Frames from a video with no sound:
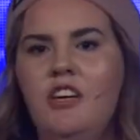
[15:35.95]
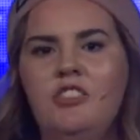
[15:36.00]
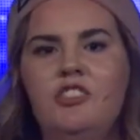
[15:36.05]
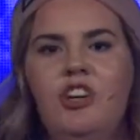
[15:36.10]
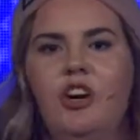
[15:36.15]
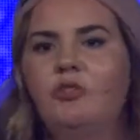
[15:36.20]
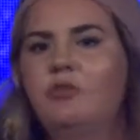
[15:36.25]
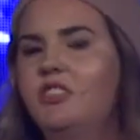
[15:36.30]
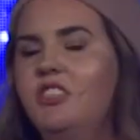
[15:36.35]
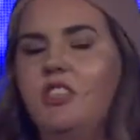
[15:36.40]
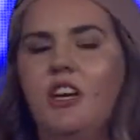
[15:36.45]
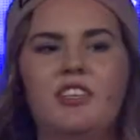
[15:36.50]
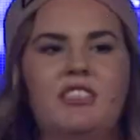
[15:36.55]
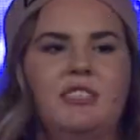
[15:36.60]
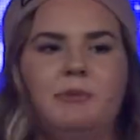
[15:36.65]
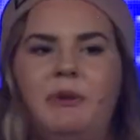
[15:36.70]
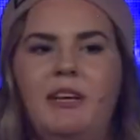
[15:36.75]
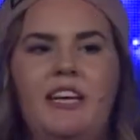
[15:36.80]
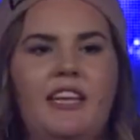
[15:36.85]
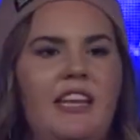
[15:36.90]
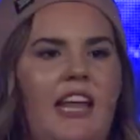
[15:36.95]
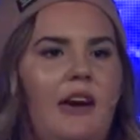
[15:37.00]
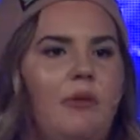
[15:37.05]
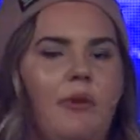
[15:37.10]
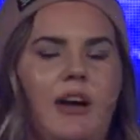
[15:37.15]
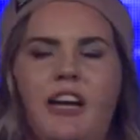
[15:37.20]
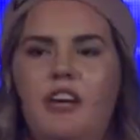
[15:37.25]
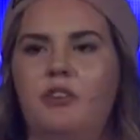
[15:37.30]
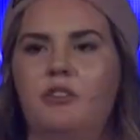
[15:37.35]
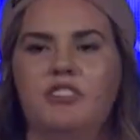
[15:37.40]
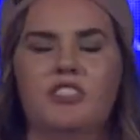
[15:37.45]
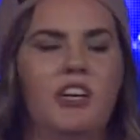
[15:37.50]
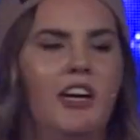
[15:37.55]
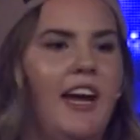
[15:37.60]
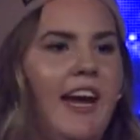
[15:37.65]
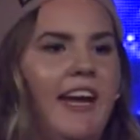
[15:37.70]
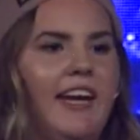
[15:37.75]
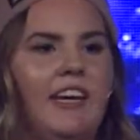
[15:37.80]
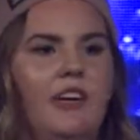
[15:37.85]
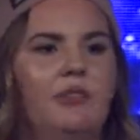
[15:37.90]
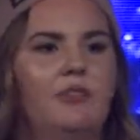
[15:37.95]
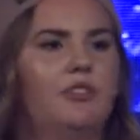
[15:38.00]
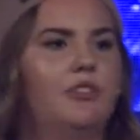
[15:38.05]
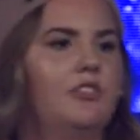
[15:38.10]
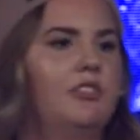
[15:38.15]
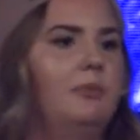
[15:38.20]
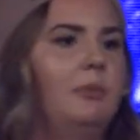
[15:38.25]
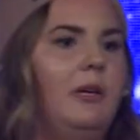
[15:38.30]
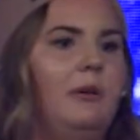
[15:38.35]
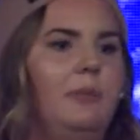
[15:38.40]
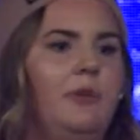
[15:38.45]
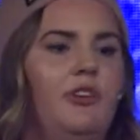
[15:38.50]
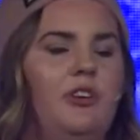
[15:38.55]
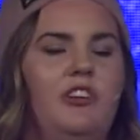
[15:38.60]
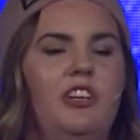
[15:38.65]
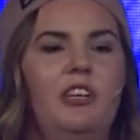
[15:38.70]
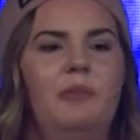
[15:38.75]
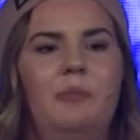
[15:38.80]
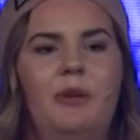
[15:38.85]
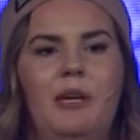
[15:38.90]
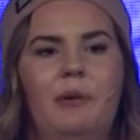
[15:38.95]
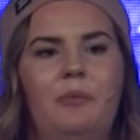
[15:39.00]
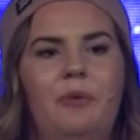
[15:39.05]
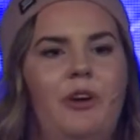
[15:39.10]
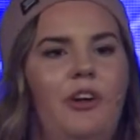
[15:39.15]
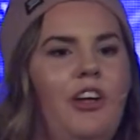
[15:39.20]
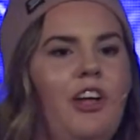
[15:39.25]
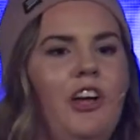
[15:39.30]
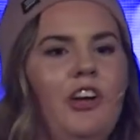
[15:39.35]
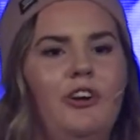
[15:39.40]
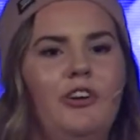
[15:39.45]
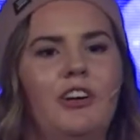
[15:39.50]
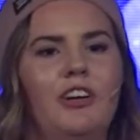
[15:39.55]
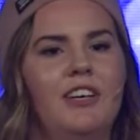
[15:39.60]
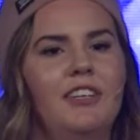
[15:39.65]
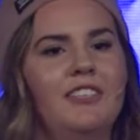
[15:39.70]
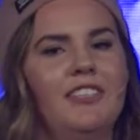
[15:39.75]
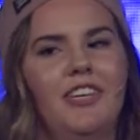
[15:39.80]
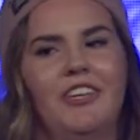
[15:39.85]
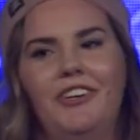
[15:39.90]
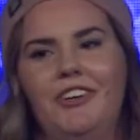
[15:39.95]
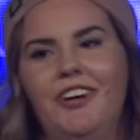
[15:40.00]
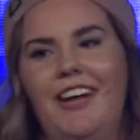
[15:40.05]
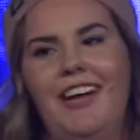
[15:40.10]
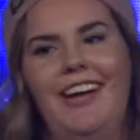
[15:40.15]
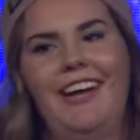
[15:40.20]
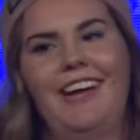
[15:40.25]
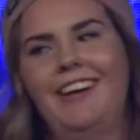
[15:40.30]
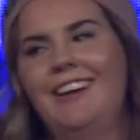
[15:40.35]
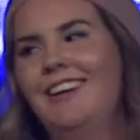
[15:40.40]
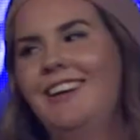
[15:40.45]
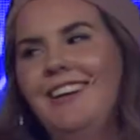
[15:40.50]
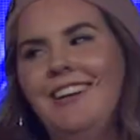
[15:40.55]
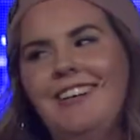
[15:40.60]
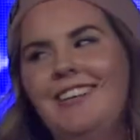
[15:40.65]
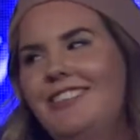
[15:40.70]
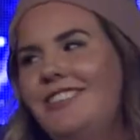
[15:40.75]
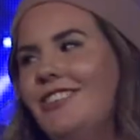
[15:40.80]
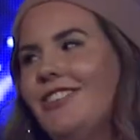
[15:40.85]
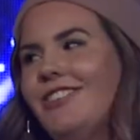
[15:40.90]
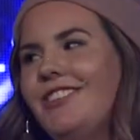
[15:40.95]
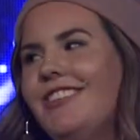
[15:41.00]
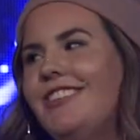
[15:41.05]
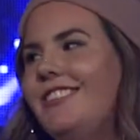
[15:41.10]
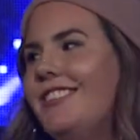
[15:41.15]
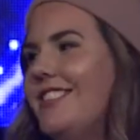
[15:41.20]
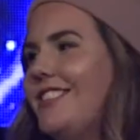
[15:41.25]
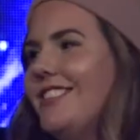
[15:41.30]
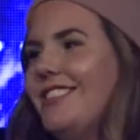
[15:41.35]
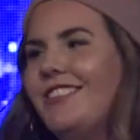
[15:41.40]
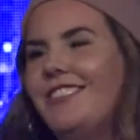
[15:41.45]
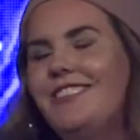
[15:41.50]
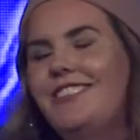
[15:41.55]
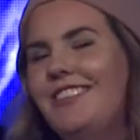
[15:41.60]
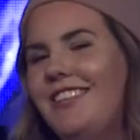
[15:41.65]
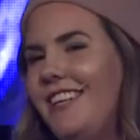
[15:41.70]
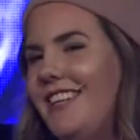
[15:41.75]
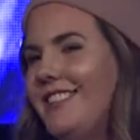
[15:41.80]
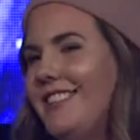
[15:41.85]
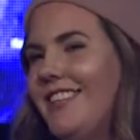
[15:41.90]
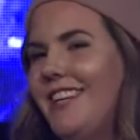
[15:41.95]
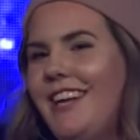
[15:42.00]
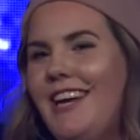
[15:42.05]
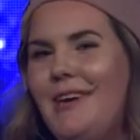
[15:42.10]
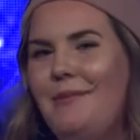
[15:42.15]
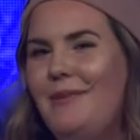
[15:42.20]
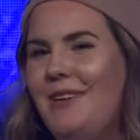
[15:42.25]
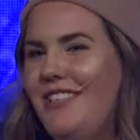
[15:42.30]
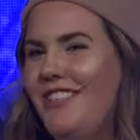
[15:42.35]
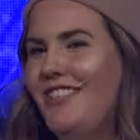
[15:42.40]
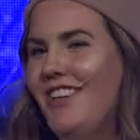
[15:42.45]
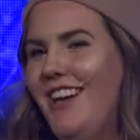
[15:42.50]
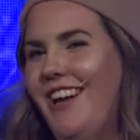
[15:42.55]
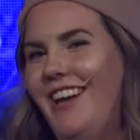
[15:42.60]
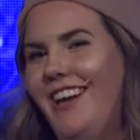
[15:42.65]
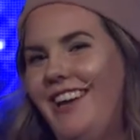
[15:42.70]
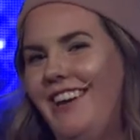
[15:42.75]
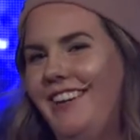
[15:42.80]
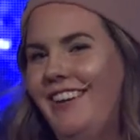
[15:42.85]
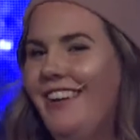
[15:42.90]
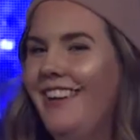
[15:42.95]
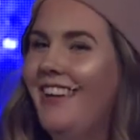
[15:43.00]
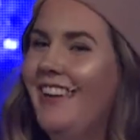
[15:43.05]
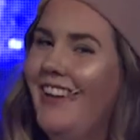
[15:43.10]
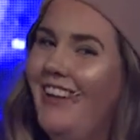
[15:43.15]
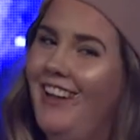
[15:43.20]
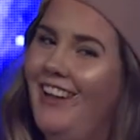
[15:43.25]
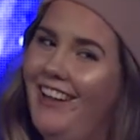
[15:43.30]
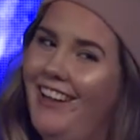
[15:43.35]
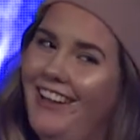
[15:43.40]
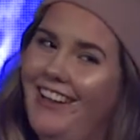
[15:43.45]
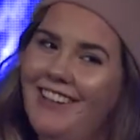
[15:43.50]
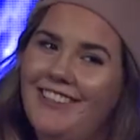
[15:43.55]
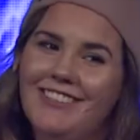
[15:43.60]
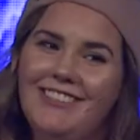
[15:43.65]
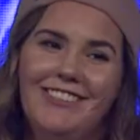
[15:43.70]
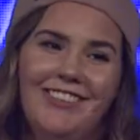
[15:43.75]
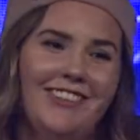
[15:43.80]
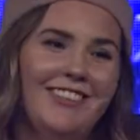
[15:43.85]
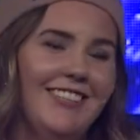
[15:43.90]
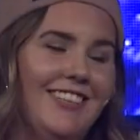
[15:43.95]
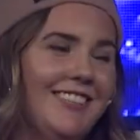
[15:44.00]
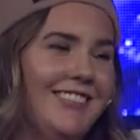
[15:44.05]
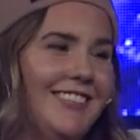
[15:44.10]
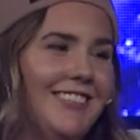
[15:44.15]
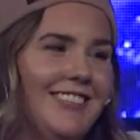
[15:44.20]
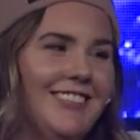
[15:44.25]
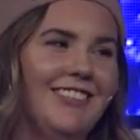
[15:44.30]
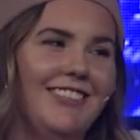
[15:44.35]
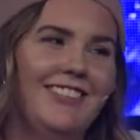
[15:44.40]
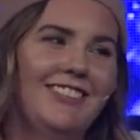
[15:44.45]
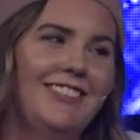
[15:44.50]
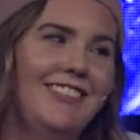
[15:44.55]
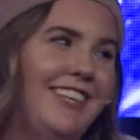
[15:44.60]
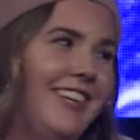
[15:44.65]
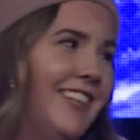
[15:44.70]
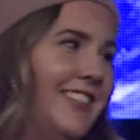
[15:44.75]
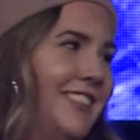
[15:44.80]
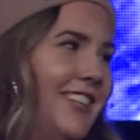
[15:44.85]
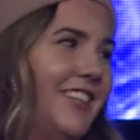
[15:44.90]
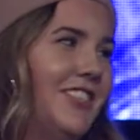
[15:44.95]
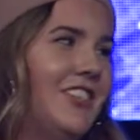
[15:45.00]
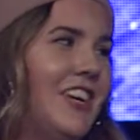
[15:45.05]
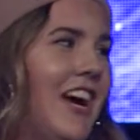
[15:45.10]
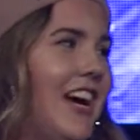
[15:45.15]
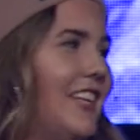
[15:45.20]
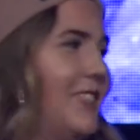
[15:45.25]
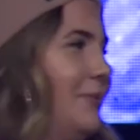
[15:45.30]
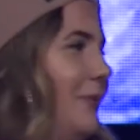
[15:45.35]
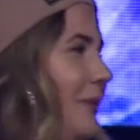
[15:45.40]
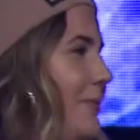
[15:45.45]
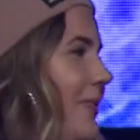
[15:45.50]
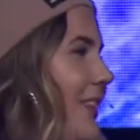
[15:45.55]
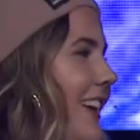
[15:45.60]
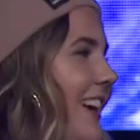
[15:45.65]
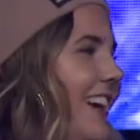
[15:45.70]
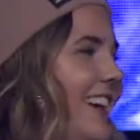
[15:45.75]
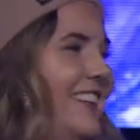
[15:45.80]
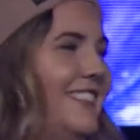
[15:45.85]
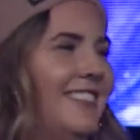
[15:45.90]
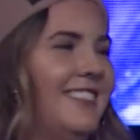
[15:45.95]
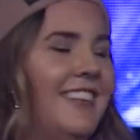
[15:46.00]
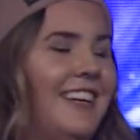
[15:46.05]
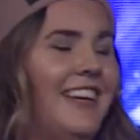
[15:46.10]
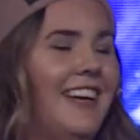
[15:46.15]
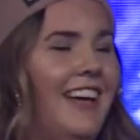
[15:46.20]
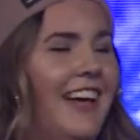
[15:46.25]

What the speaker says: Don't start speaking that way. Don't start hanging out with those people. You need people who are going to tell you, hey, don't listen to those kids at ABJ. Hey, don't listen to those kids at Jasper Place.